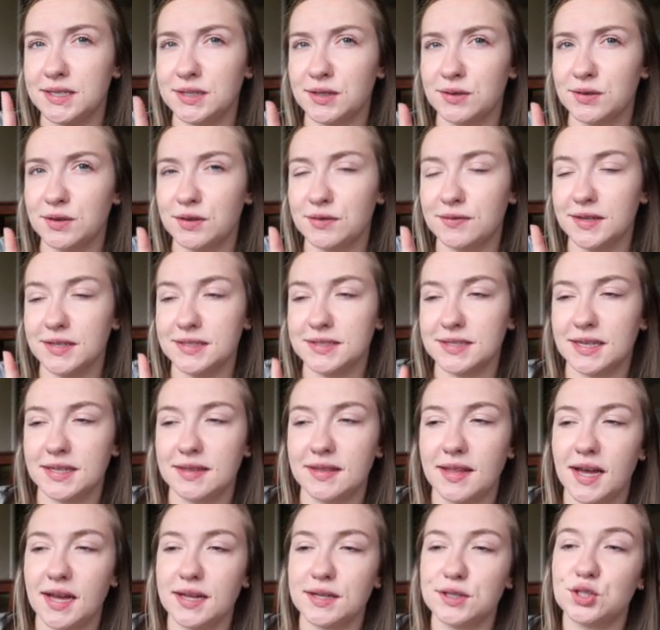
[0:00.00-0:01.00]
I don't know if I
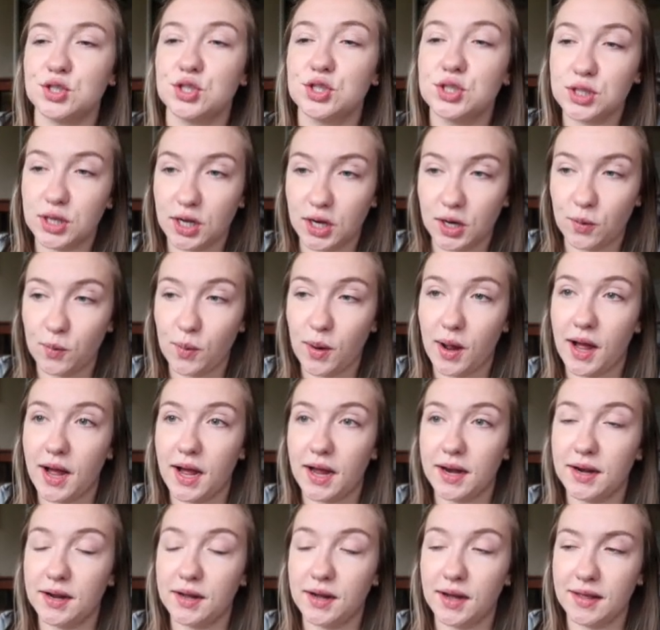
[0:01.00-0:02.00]
said that. So
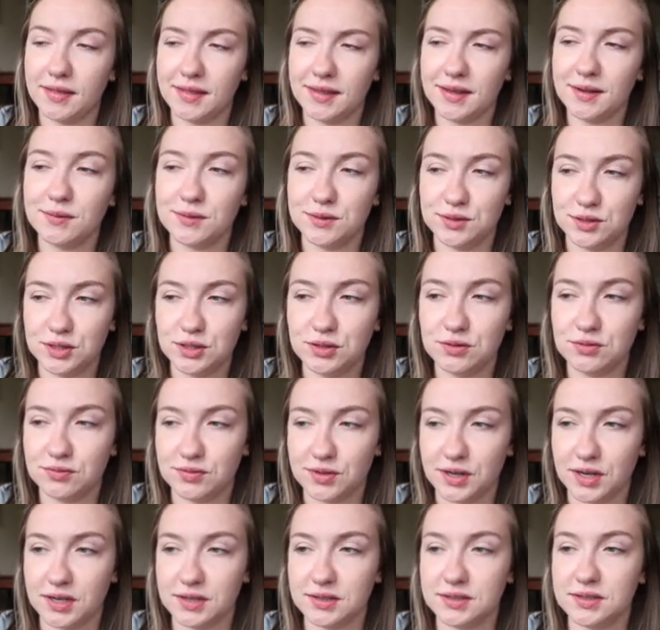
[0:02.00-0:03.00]
on, I think it was June
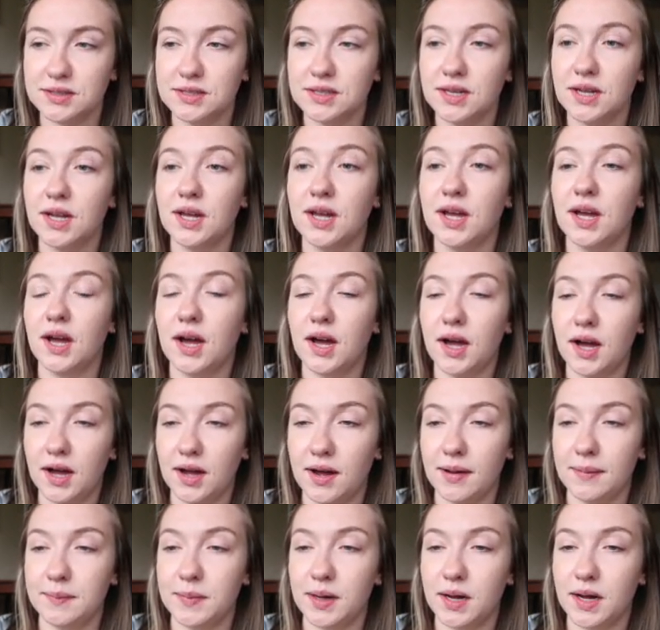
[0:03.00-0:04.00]
first,
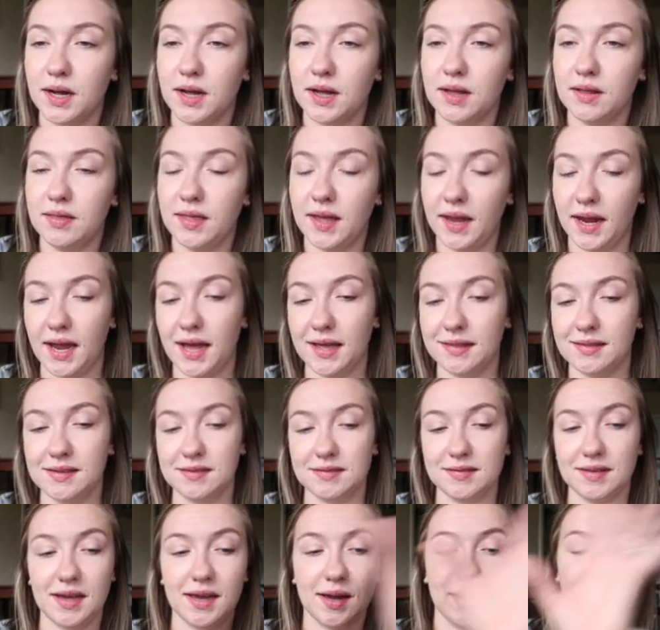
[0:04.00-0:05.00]
um, they had
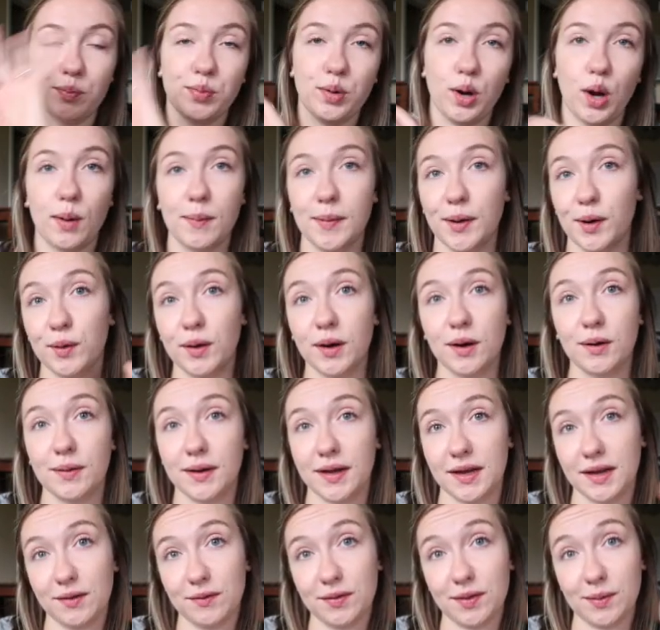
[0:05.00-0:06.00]
this like promo
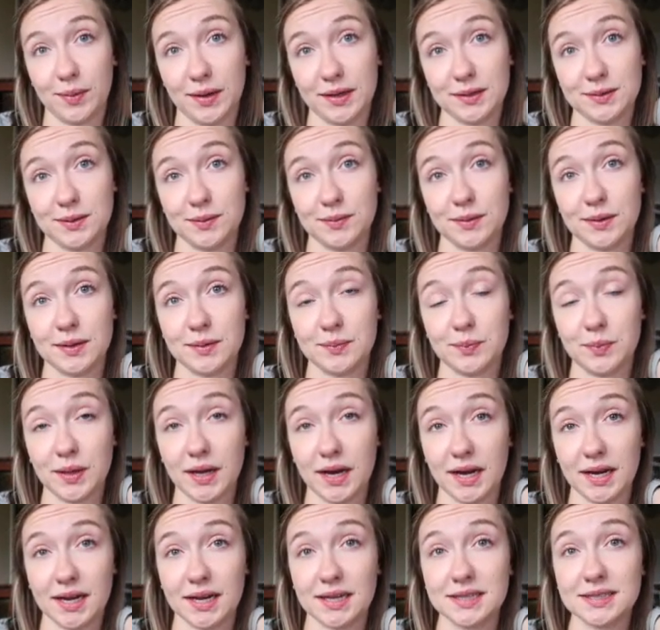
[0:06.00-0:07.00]
going with the place we were
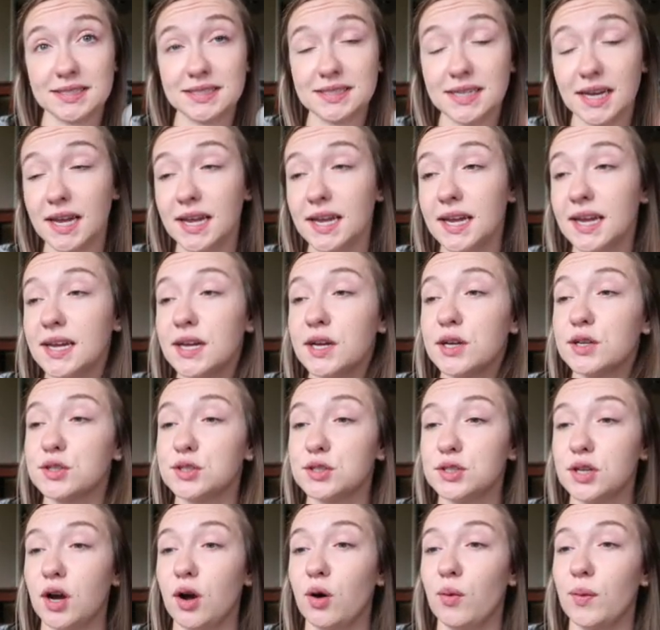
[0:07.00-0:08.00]
planning on staying.
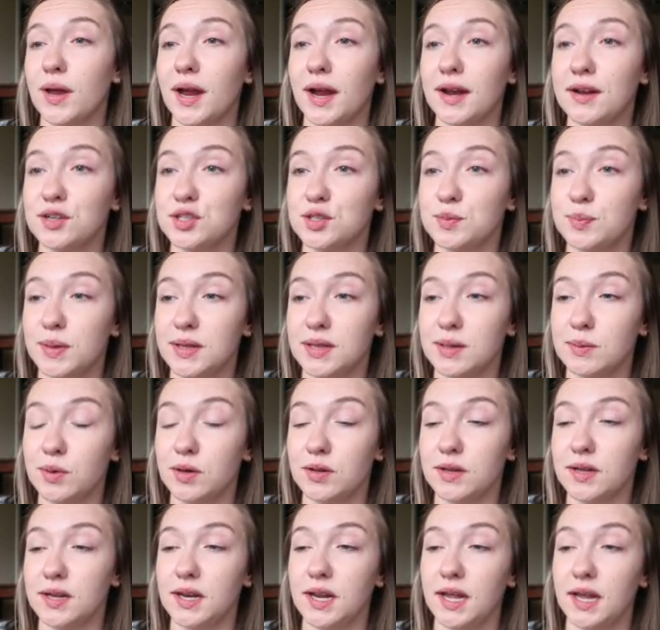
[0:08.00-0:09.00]
So we kind of just bit the
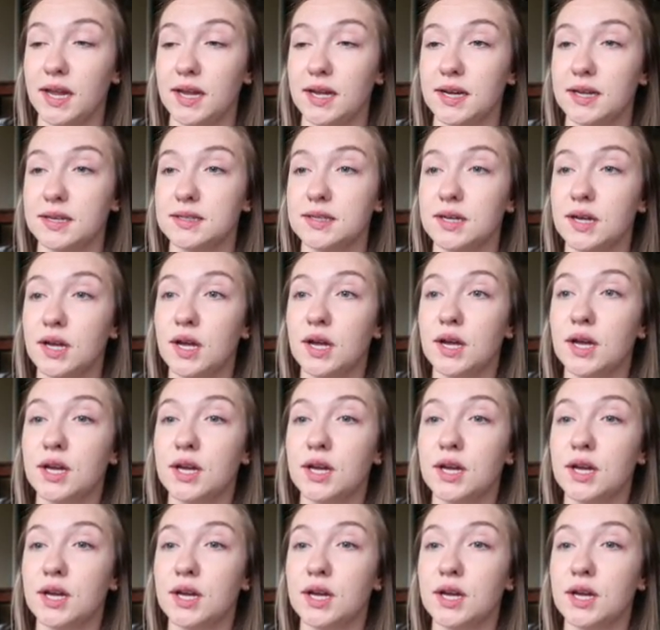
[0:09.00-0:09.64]
bullet and